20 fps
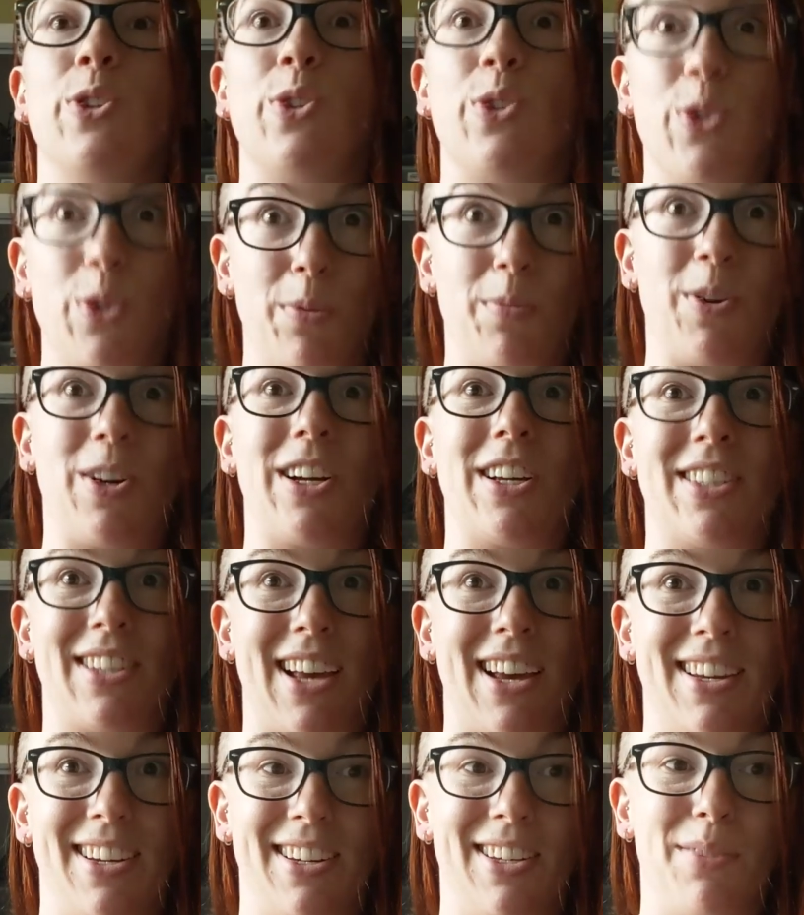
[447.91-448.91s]
super
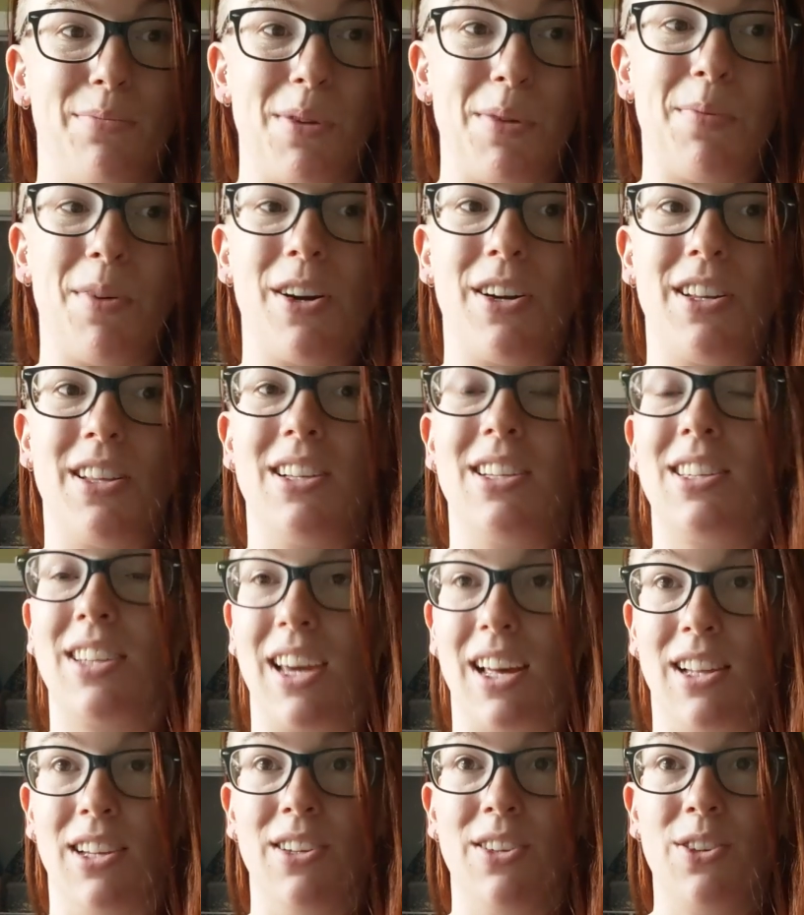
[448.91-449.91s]
excited to be part of the
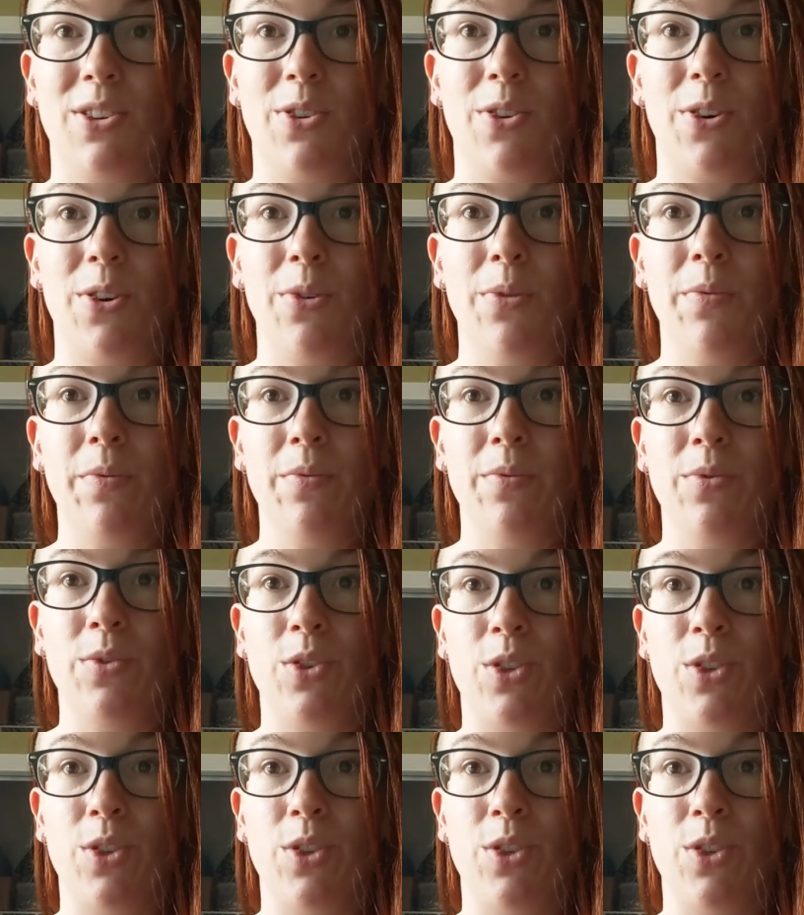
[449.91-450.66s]
skeleton crew.